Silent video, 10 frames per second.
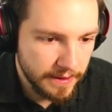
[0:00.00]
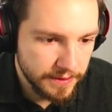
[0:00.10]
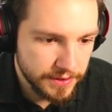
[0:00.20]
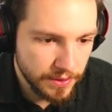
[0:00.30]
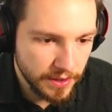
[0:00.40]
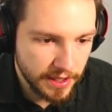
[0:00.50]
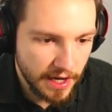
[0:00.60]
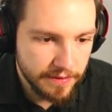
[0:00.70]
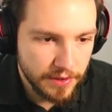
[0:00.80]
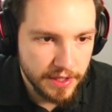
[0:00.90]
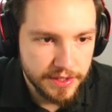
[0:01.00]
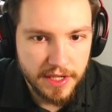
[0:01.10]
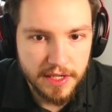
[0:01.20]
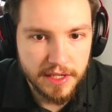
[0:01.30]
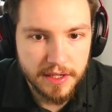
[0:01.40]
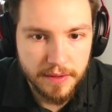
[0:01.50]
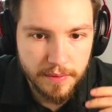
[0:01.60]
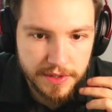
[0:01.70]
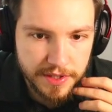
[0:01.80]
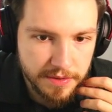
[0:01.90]
So, like, after I take,
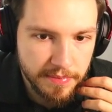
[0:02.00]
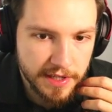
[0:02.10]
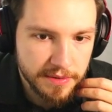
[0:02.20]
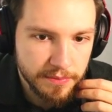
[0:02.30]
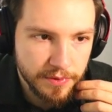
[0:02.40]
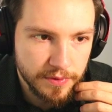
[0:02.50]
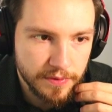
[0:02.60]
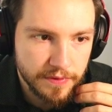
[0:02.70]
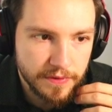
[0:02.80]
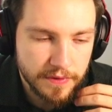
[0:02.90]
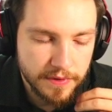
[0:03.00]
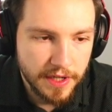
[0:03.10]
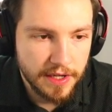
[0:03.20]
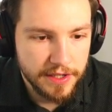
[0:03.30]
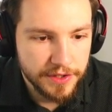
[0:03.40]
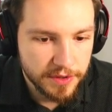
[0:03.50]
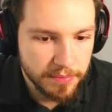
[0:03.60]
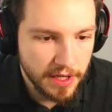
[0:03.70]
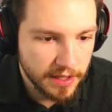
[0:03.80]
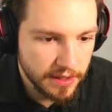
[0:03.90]
what's his best move? Yeah, he's just
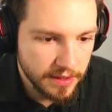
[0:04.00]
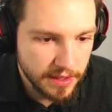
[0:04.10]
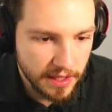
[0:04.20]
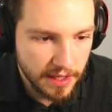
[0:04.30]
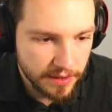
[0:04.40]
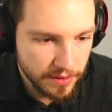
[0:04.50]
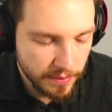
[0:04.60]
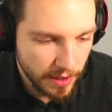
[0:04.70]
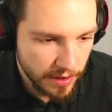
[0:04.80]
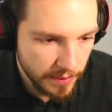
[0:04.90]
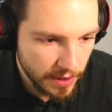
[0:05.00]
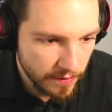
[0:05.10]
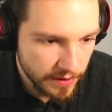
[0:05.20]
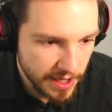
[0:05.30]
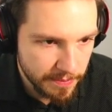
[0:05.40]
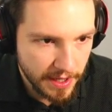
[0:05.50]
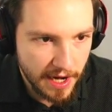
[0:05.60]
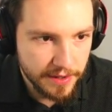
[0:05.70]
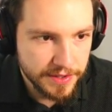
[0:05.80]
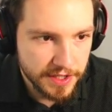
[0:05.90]
blocking the diagonal. We already went over that, but
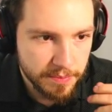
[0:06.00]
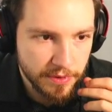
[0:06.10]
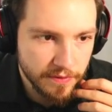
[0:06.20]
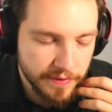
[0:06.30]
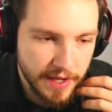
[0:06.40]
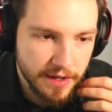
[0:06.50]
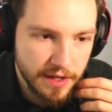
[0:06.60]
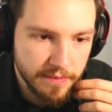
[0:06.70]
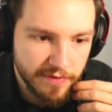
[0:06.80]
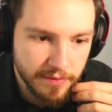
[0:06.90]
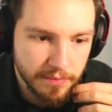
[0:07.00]
how does this prevent him from